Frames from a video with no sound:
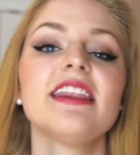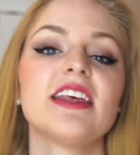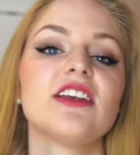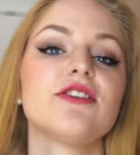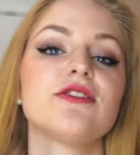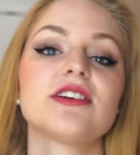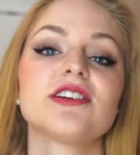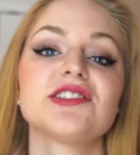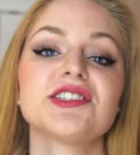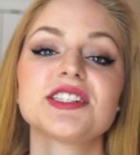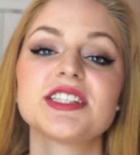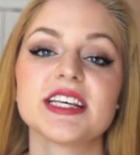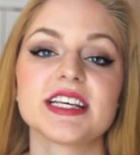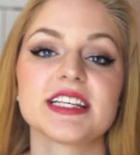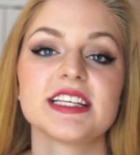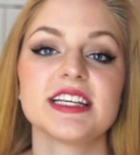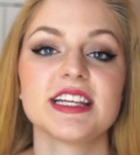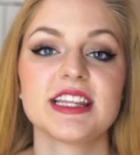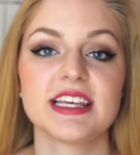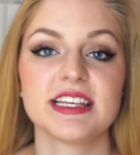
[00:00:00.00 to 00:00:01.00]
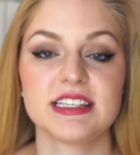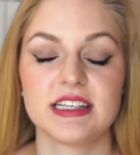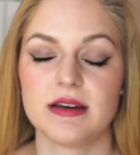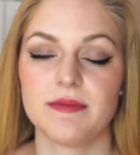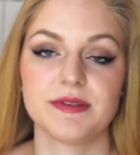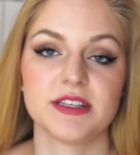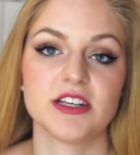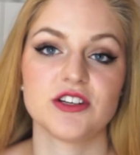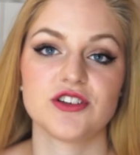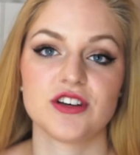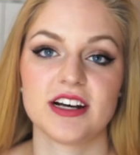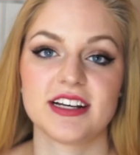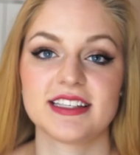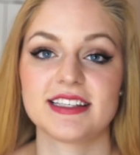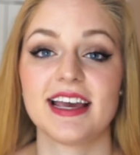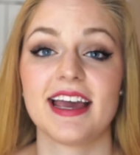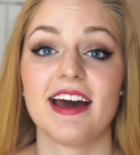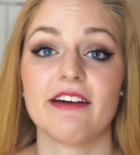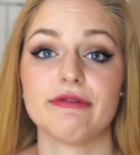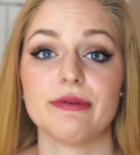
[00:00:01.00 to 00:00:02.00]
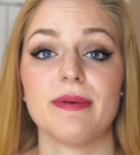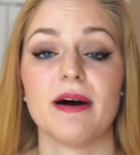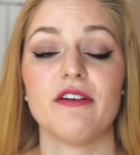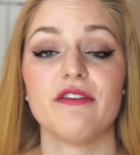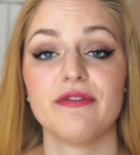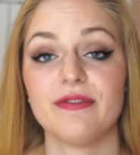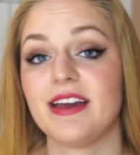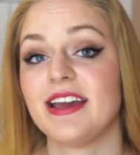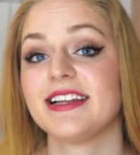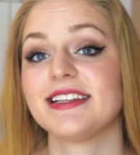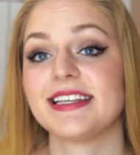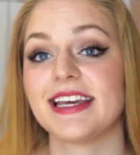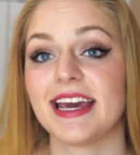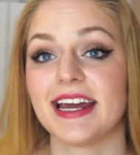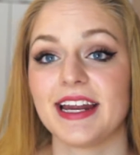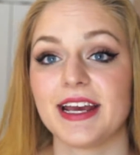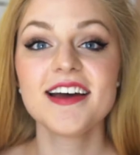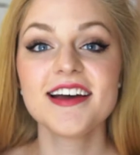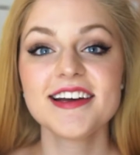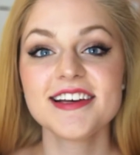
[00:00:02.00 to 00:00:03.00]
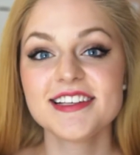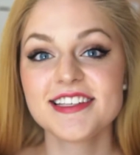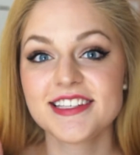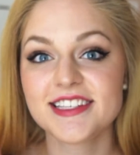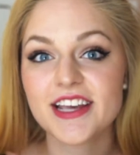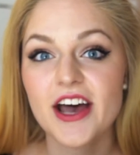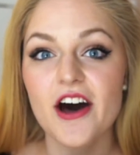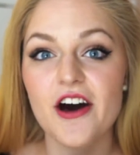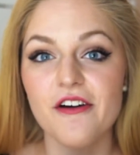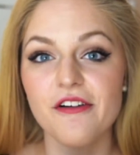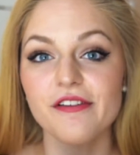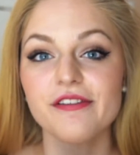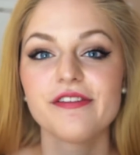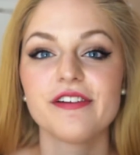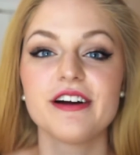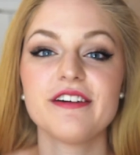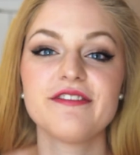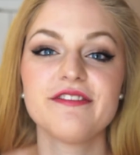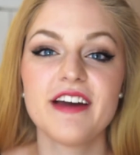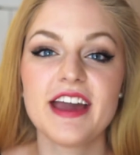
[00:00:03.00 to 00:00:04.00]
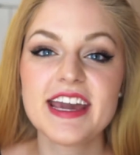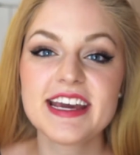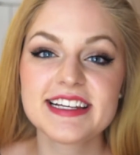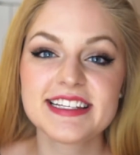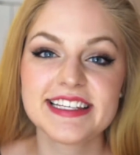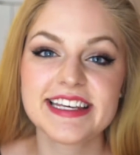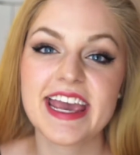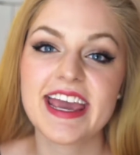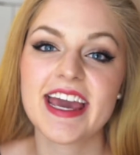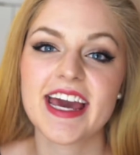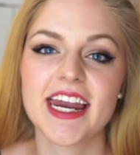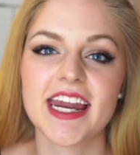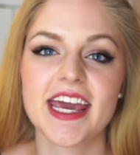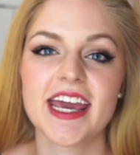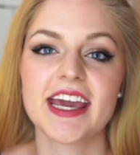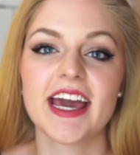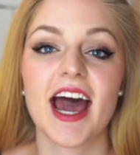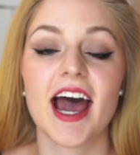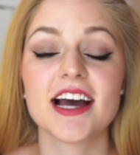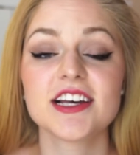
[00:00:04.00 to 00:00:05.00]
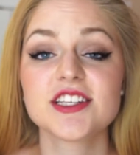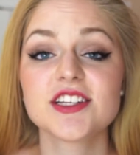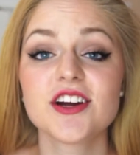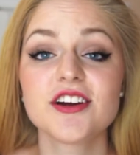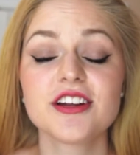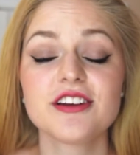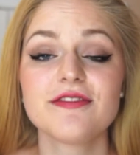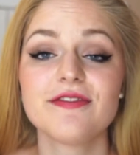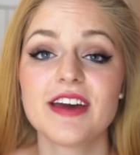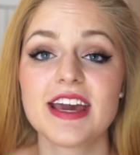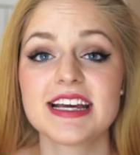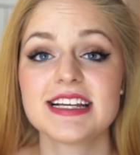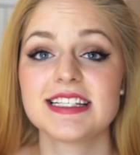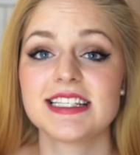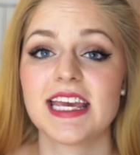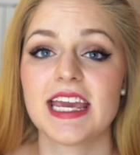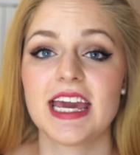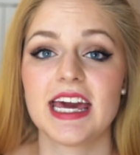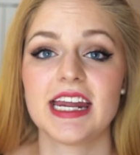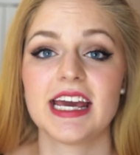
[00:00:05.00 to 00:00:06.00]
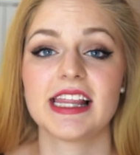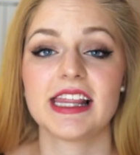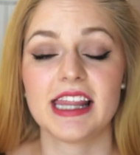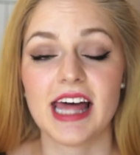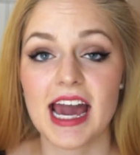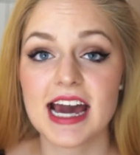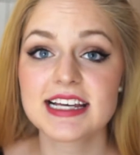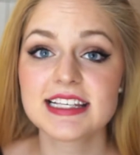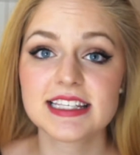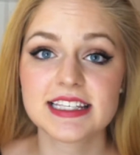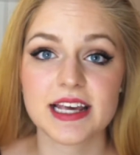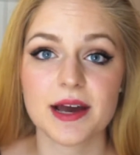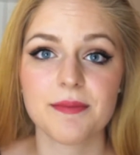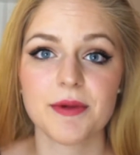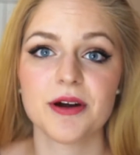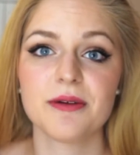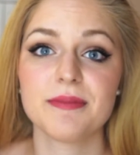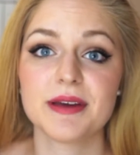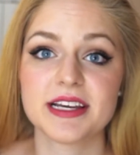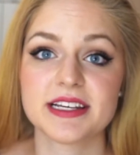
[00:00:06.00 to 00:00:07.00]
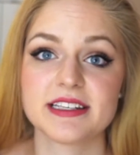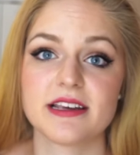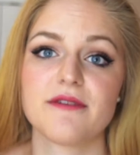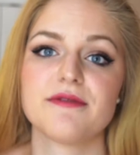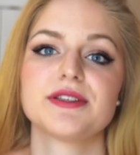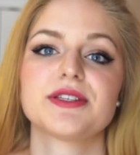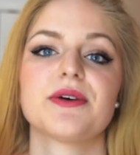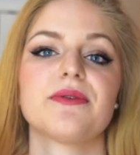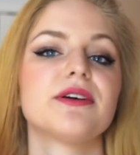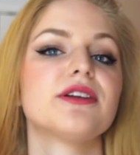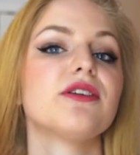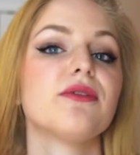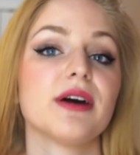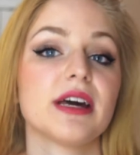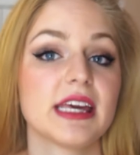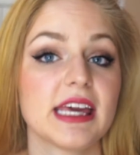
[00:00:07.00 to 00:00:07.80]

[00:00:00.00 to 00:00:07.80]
then you can just listen to the tips and tricks I have about fake tanning. So for fake tanning, I started fake tanning last summer because I was going to a